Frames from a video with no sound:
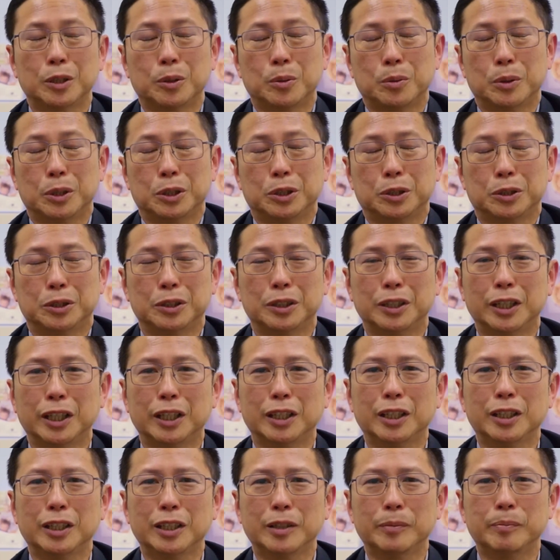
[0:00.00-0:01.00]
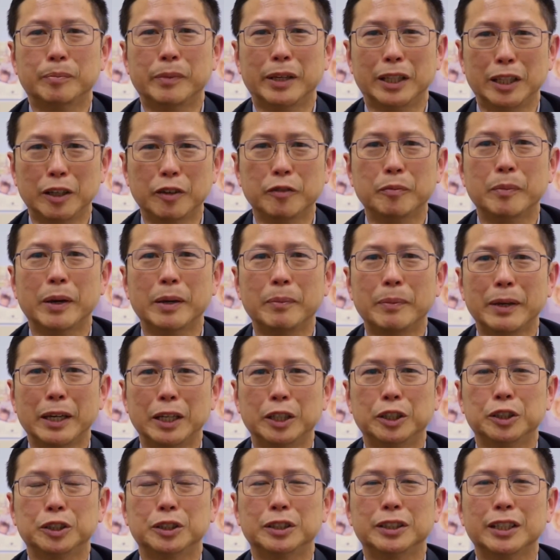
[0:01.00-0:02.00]
a question that many of my
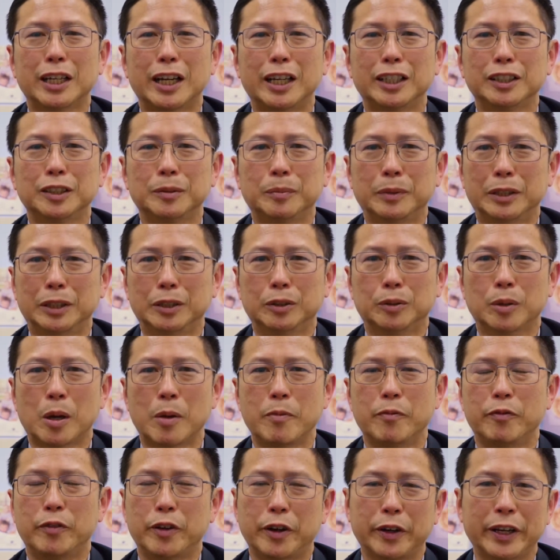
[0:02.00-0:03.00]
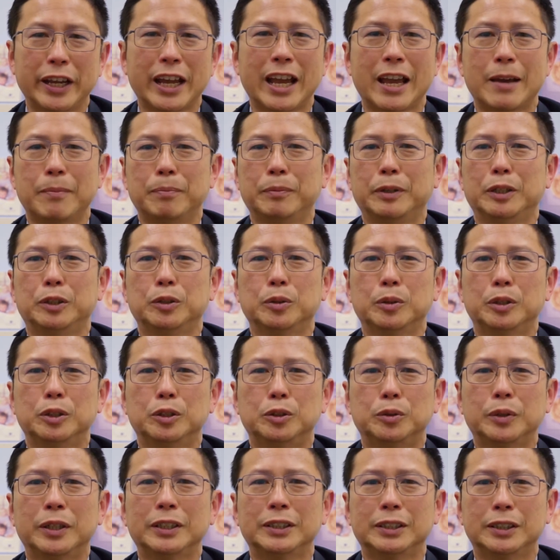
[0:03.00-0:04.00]
patients ask me, so I'm very happy to
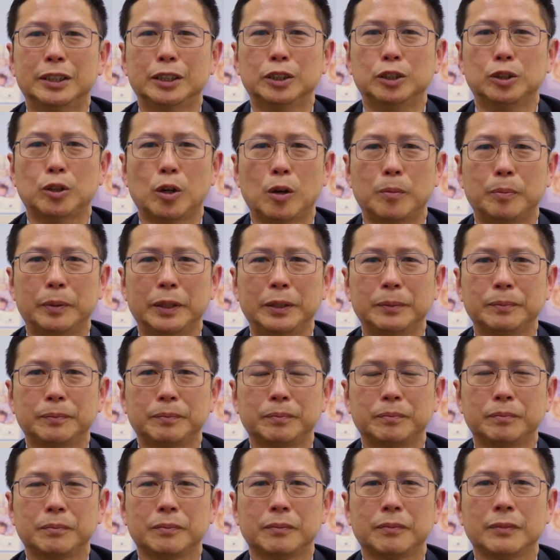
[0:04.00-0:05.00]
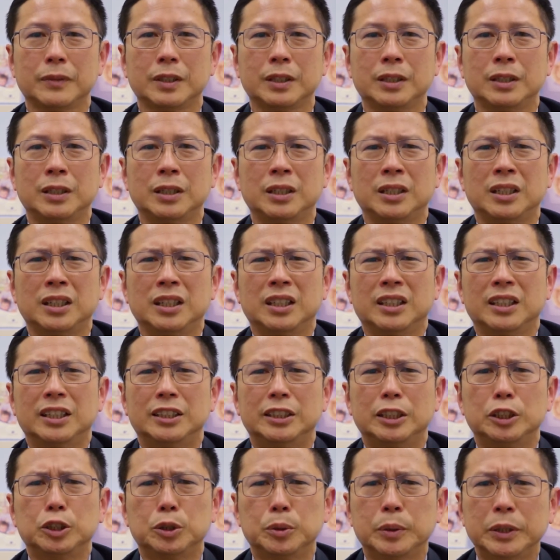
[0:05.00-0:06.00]
address this topic. The
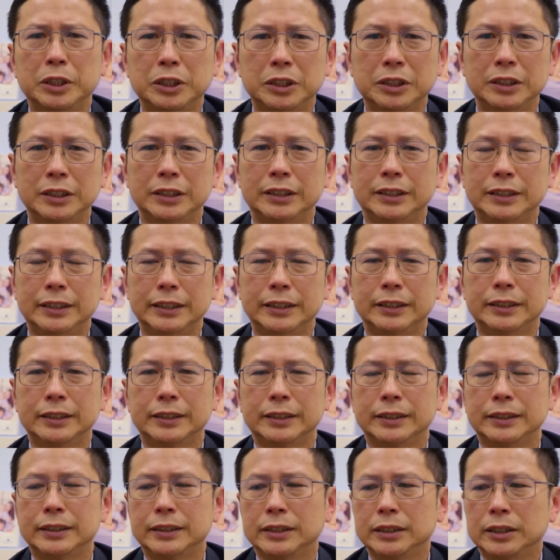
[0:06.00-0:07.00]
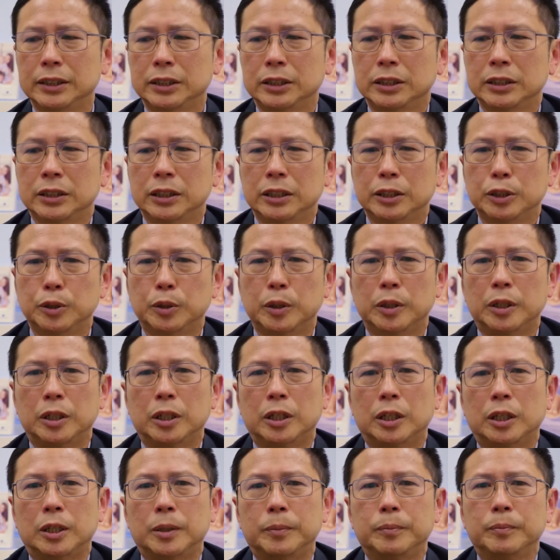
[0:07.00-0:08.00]
situation is this. You
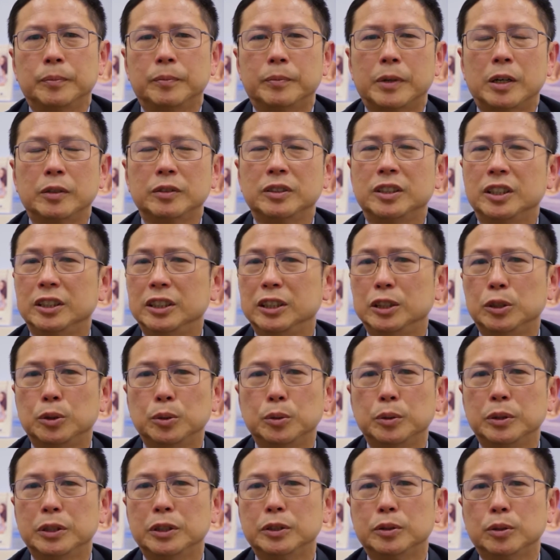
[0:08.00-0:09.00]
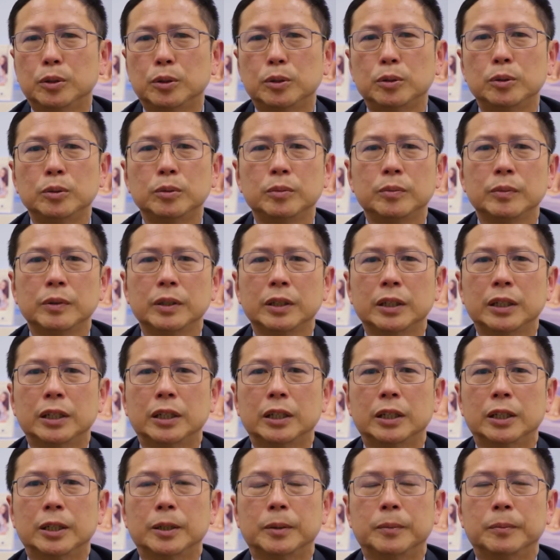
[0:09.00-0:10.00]
are about 32 years old
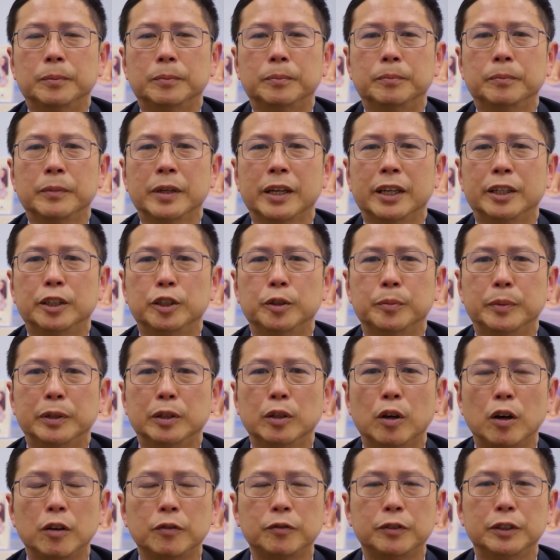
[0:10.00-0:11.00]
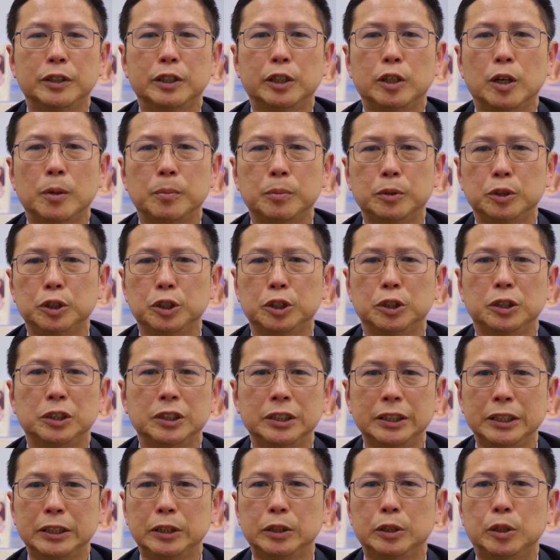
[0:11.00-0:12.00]
um, and you've been offered the
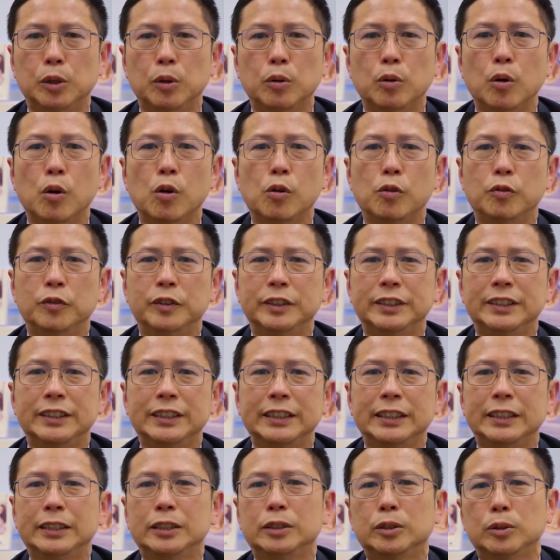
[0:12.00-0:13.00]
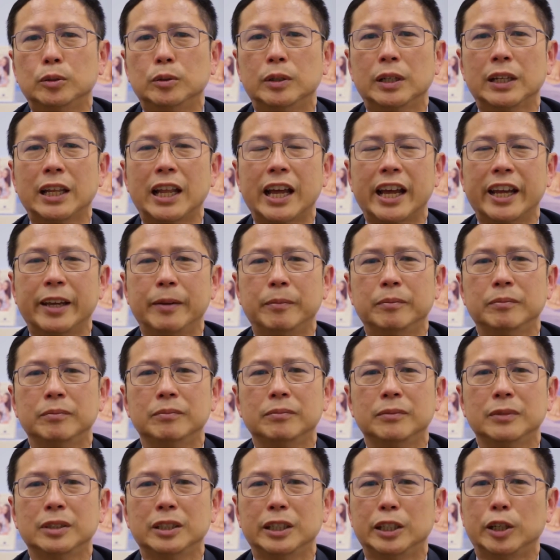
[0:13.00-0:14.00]
opportunity to go overseas to climb
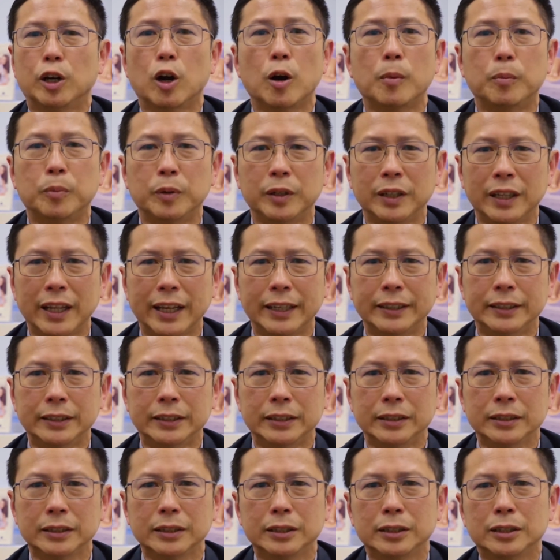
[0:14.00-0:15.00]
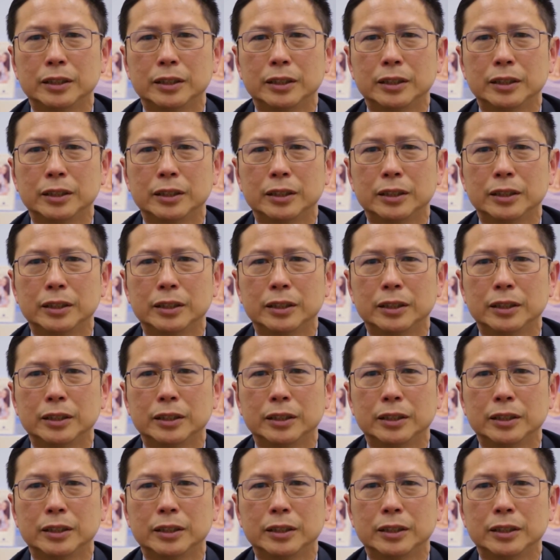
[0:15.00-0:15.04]
the corporate ladder